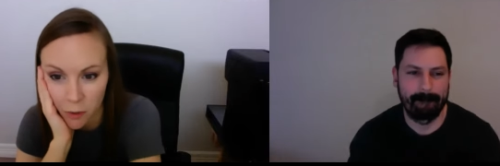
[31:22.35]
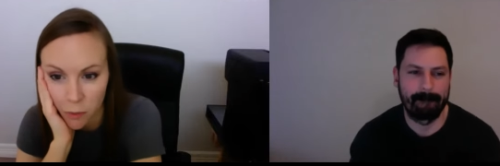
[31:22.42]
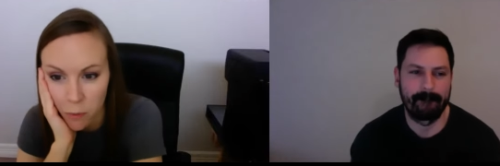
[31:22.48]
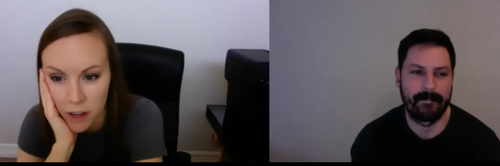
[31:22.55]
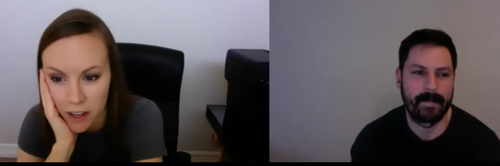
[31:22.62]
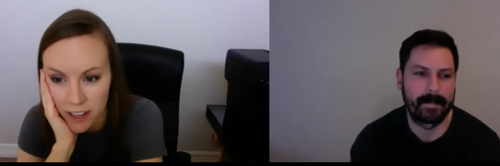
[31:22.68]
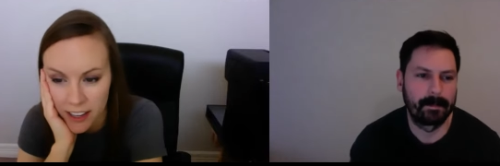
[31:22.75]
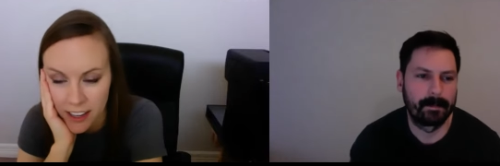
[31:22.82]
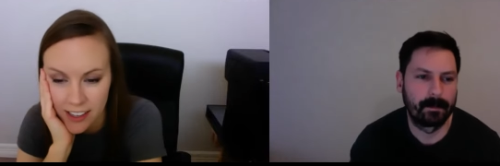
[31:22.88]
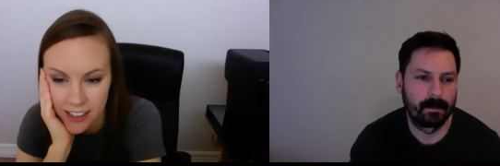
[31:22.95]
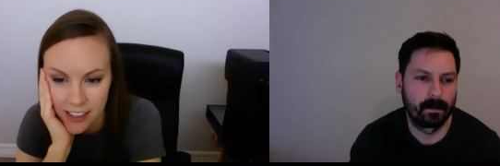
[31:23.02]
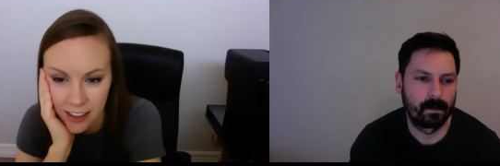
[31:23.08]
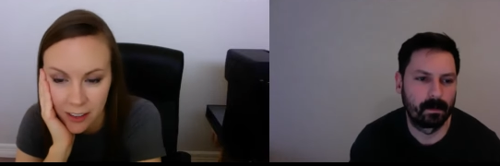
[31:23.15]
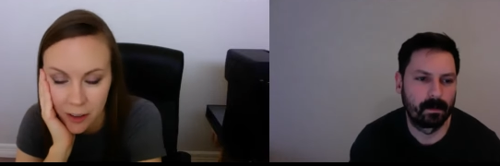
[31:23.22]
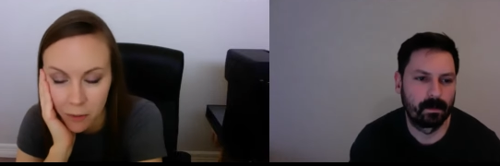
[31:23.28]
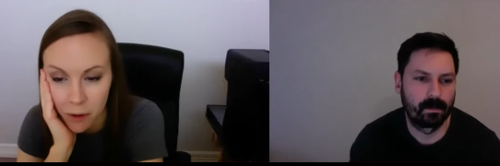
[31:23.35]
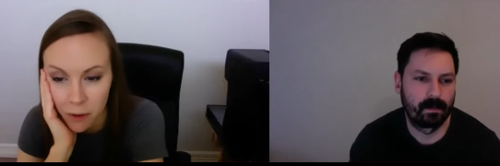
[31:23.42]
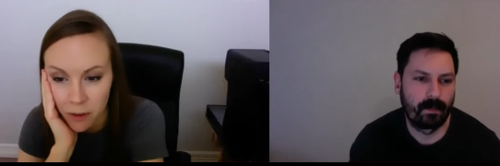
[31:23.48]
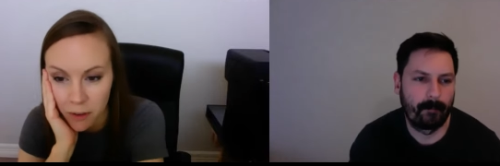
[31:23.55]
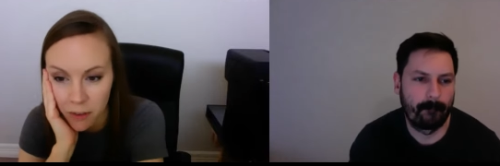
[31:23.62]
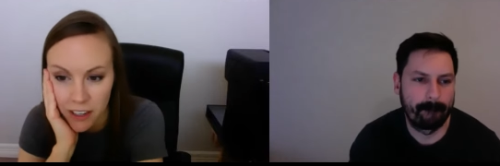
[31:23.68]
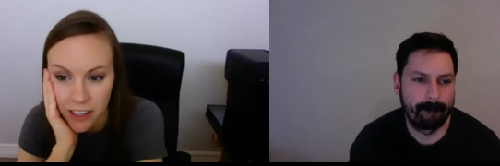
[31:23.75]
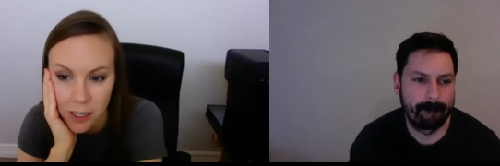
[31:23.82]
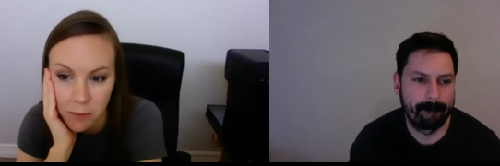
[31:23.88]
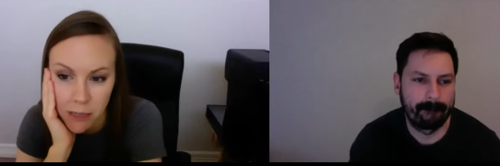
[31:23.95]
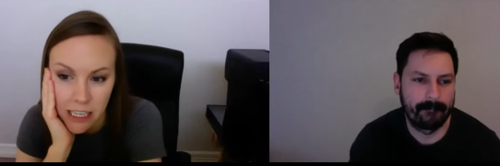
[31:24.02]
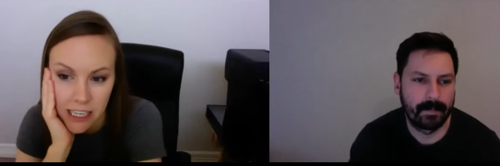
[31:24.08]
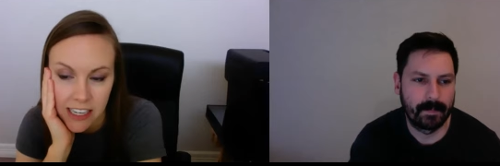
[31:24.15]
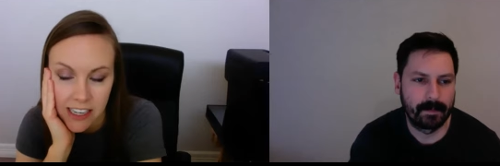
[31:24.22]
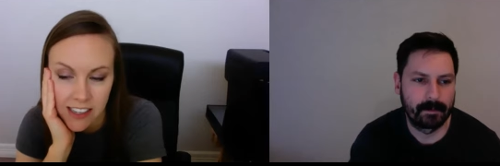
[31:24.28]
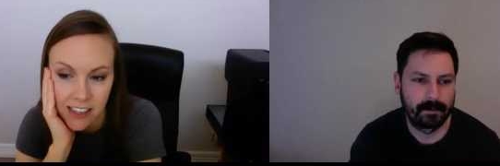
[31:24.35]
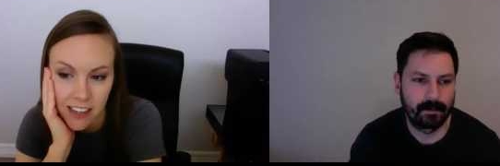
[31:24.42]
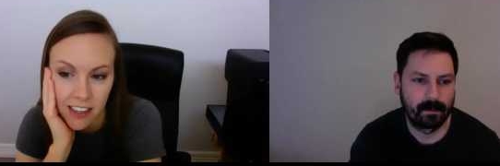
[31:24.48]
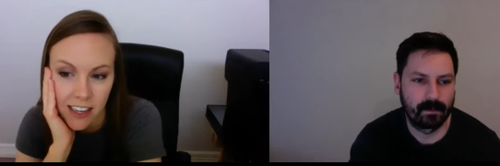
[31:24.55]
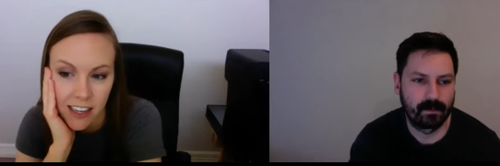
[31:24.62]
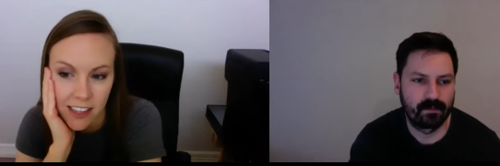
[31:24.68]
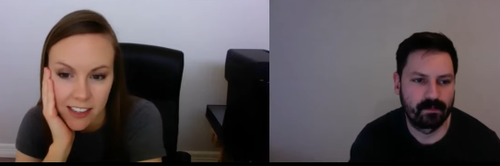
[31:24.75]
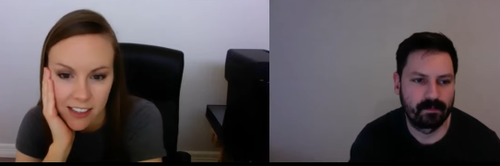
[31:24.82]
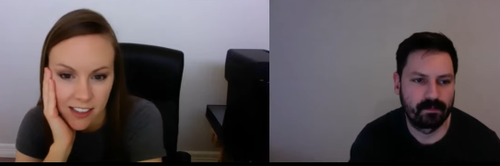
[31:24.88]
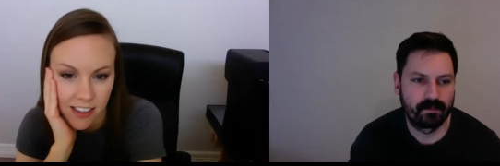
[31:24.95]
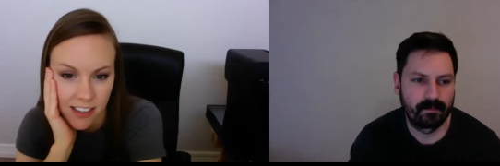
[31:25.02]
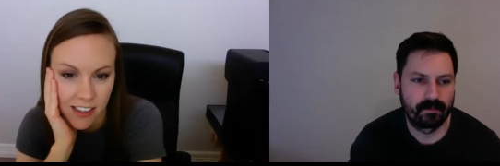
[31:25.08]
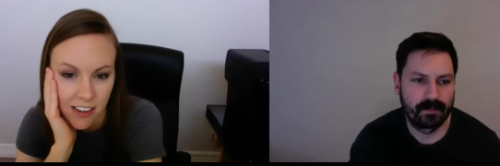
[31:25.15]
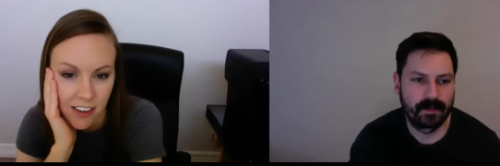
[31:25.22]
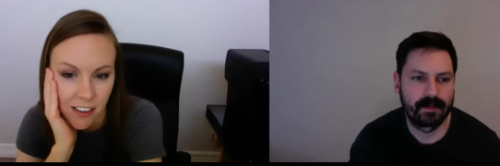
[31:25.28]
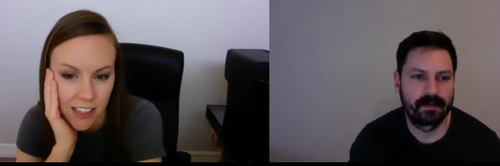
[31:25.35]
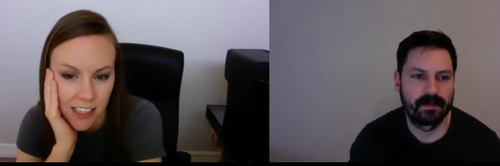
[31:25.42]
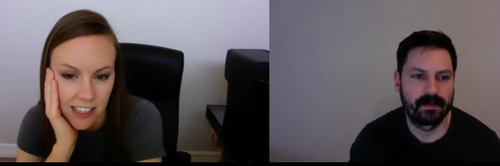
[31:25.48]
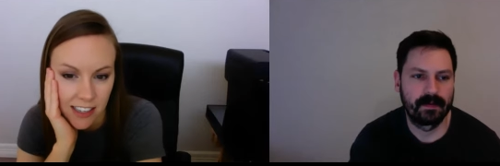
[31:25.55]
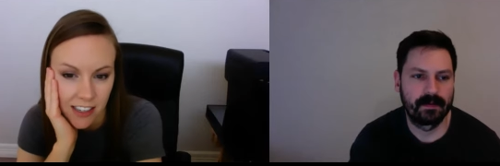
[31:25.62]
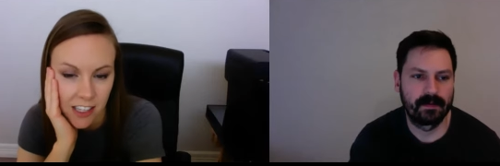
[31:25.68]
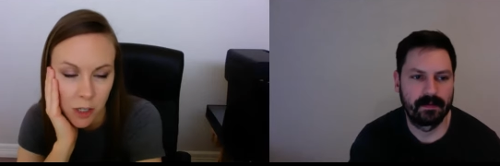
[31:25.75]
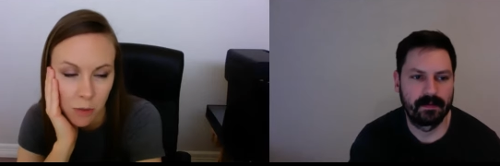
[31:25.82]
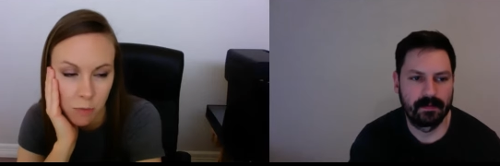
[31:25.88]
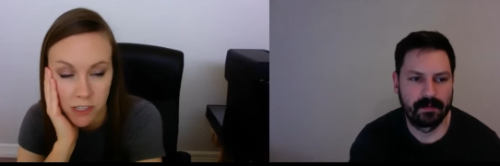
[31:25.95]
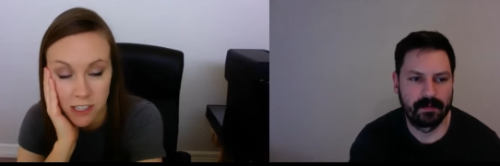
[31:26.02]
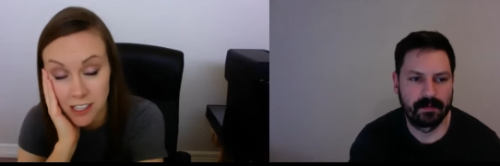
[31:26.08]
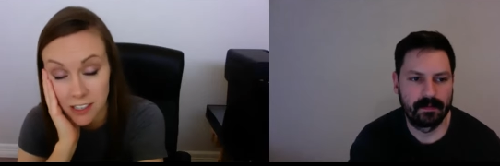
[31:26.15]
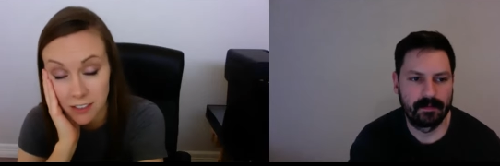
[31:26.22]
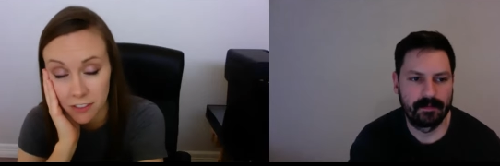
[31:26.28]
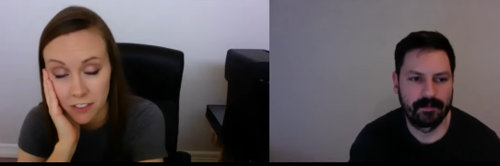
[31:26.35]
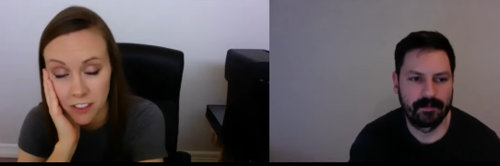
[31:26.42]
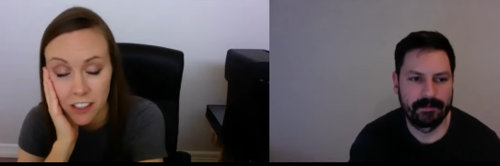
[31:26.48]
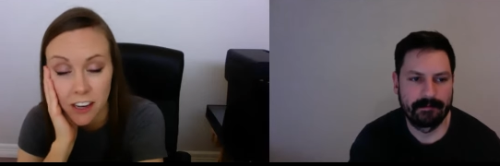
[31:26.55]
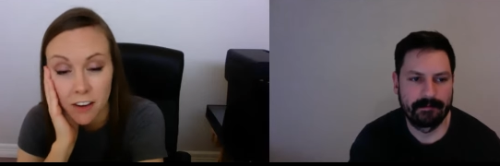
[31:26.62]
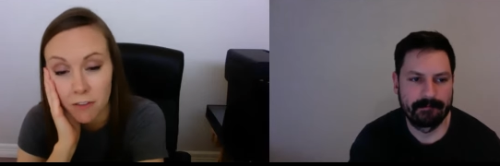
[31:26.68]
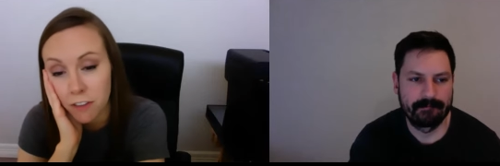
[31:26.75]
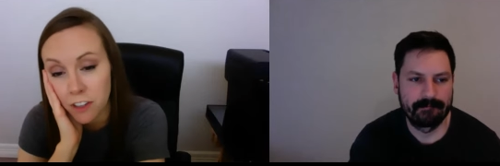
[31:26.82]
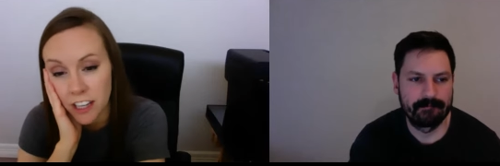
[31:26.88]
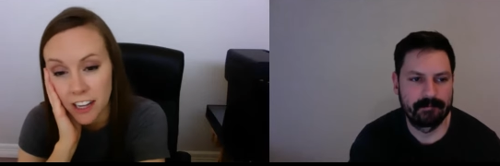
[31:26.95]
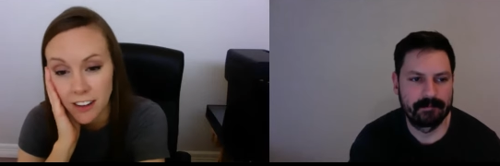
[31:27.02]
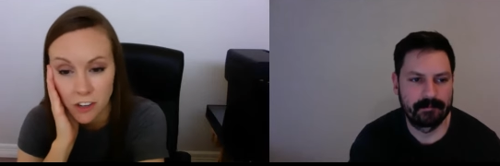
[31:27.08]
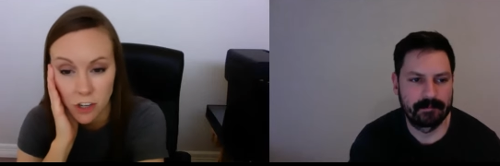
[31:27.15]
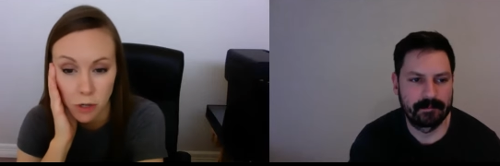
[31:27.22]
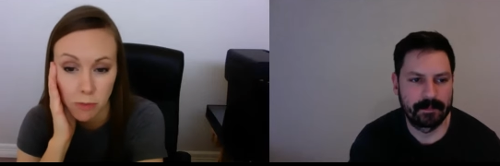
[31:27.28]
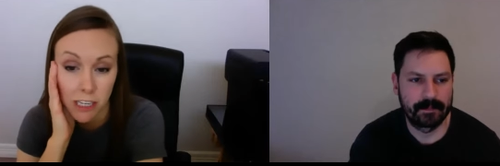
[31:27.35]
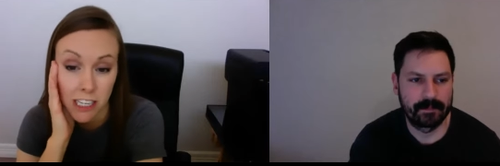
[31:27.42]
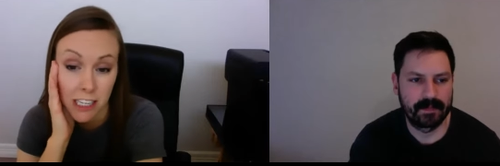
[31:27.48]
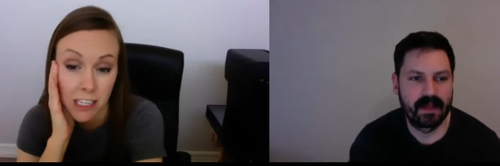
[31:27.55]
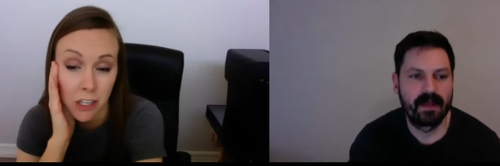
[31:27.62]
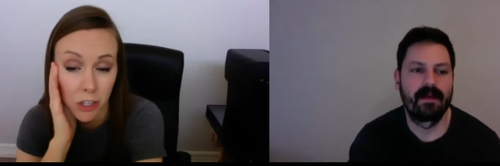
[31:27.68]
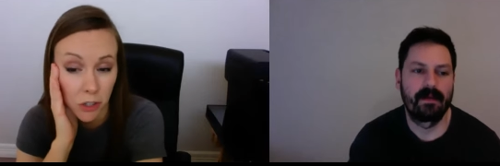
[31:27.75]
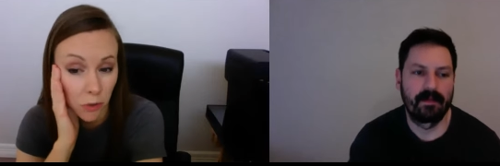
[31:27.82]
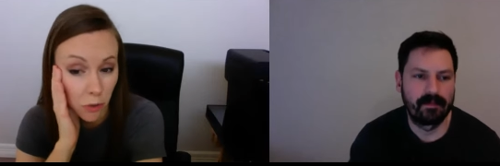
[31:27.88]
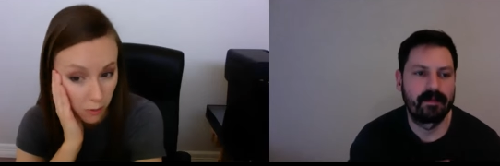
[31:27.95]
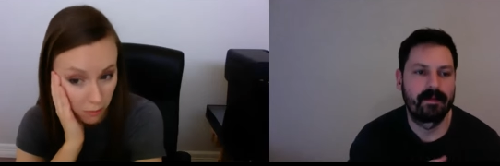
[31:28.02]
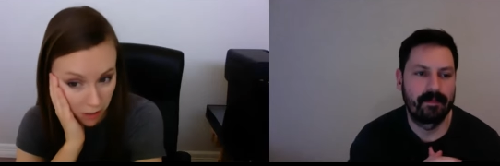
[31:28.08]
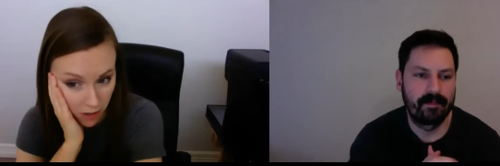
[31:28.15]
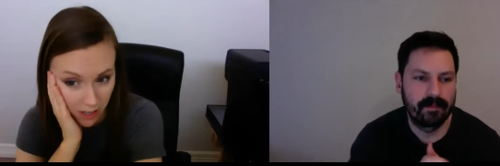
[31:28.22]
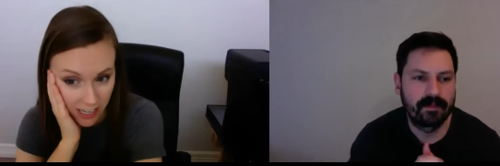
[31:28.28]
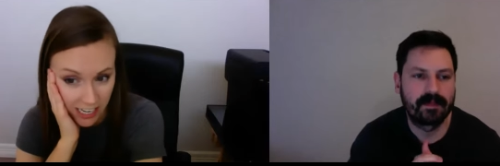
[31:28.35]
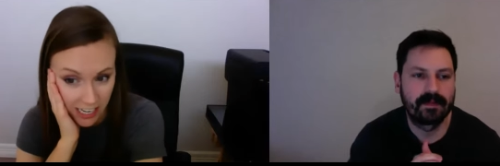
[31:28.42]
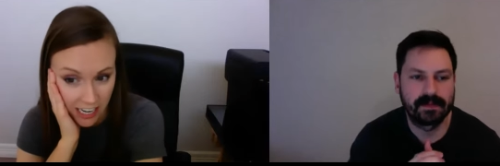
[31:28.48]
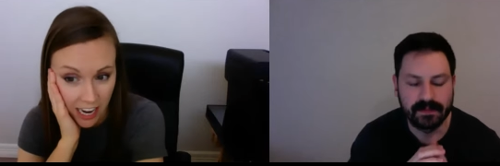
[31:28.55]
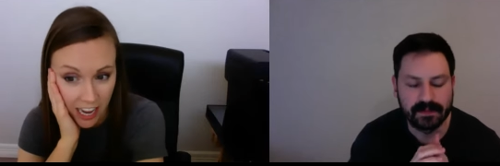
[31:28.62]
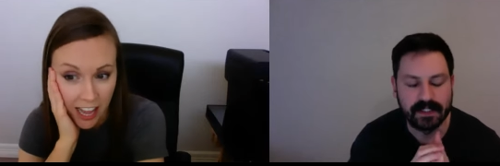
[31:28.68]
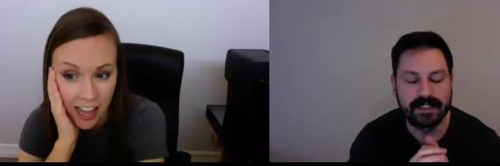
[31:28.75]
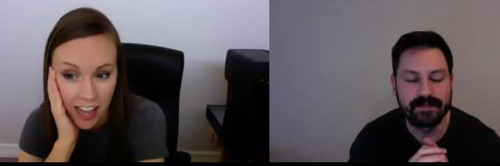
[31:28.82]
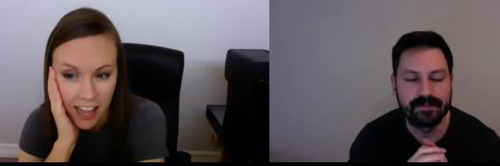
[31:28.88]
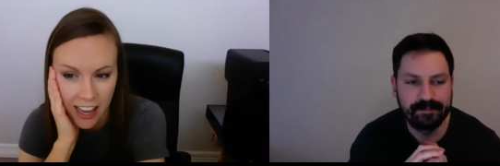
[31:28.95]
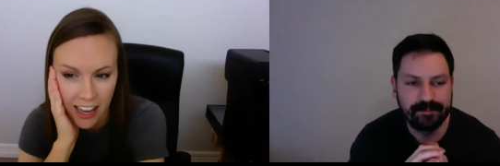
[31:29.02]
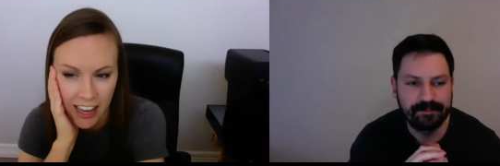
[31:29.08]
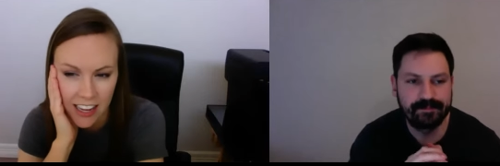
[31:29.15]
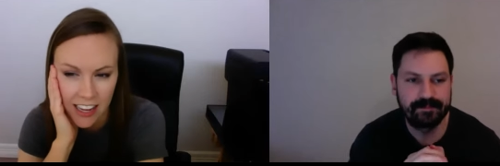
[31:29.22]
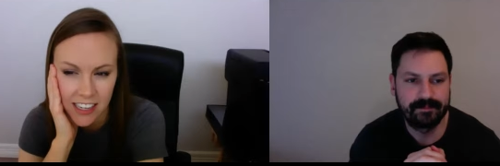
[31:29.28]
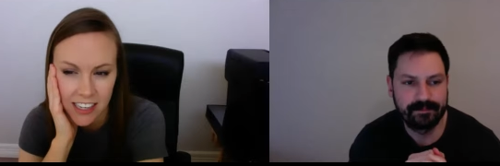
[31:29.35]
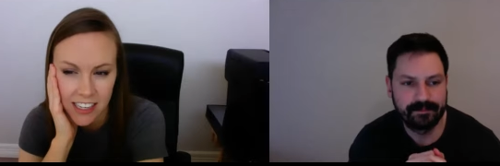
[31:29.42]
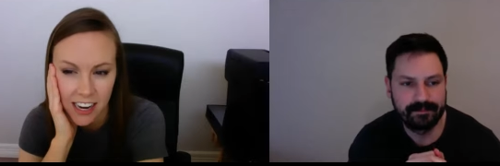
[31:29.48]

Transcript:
Speaker 1: was that we were going to be designing census content specifically for the LGBTQ community. Right. And